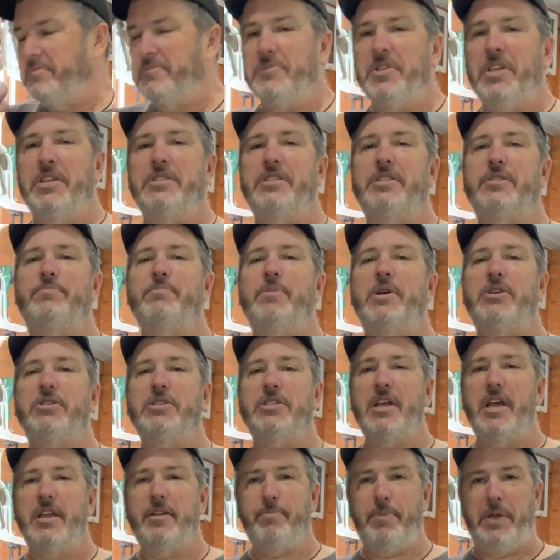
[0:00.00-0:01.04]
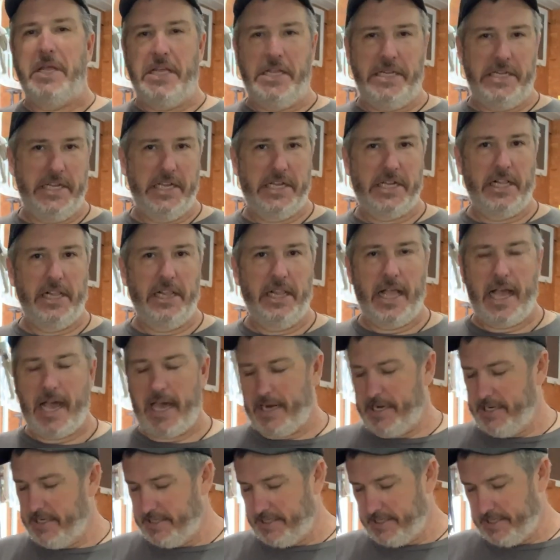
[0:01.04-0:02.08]
Smells like pina
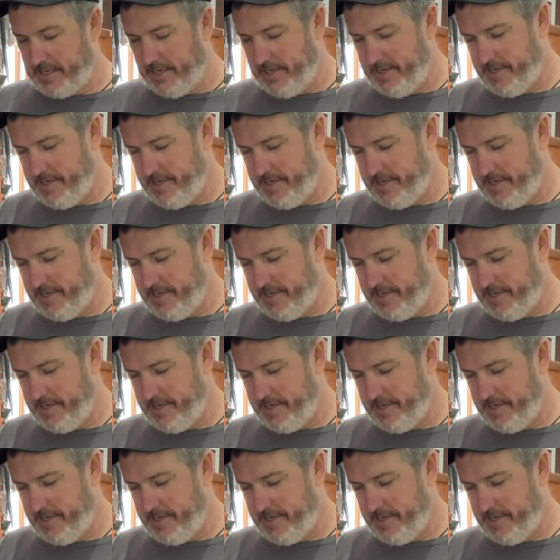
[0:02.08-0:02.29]
coladas.